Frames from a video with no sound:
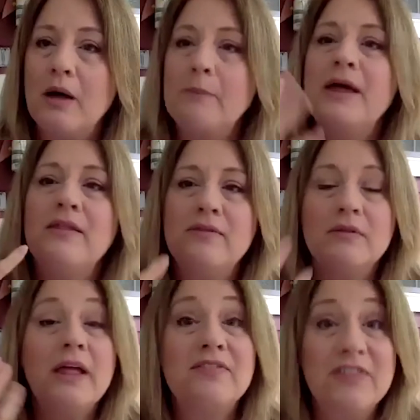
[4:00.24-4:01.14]
and
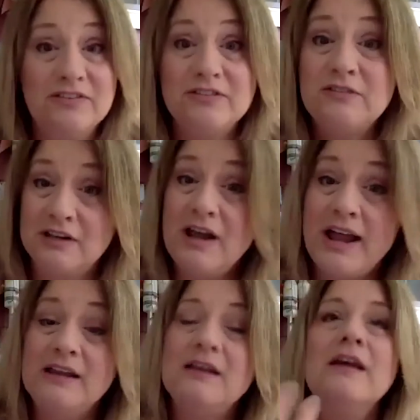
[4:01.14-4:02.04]
like this
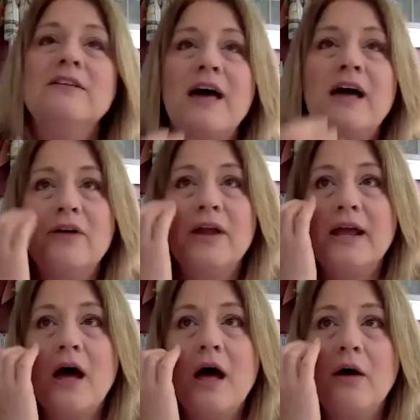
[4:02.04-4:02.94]
tonight, Saturday,
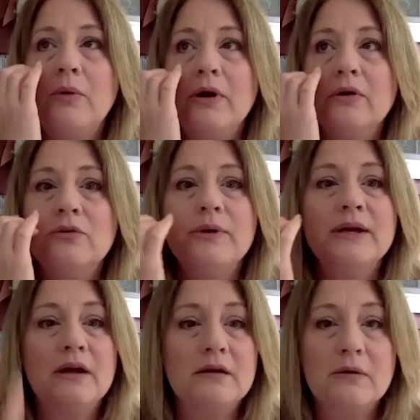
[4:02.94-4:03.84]
we're doing
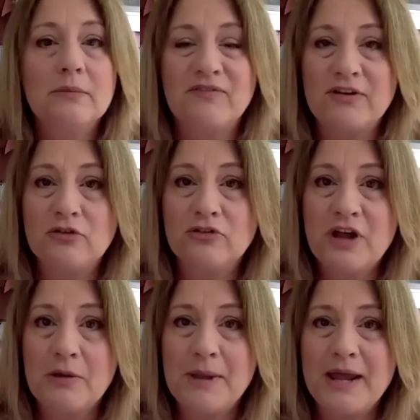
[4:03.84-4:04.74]
a professional
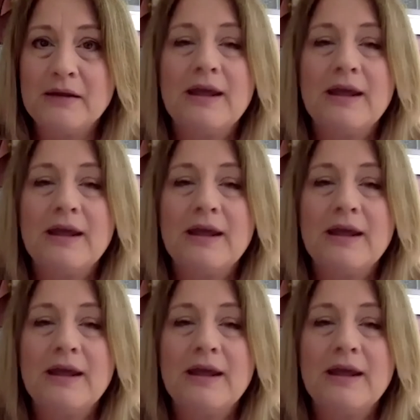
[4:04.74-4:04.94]
stuntman.